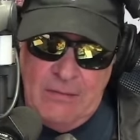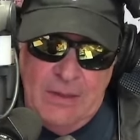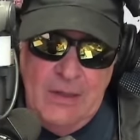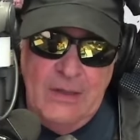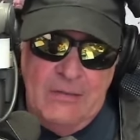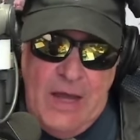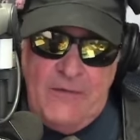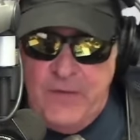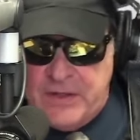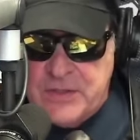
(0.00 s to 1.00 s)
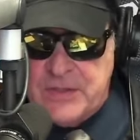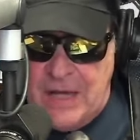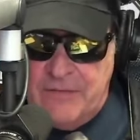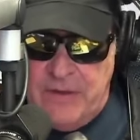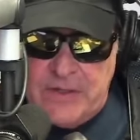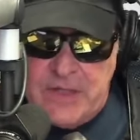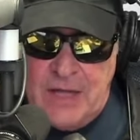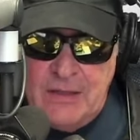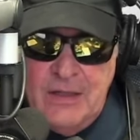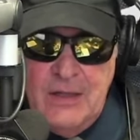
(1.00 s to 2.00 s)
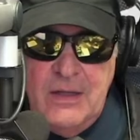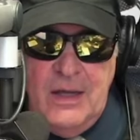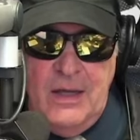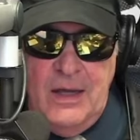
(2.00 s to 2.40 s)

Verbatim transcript: That's a Rabies fan. That's right. That. Throwing stuff,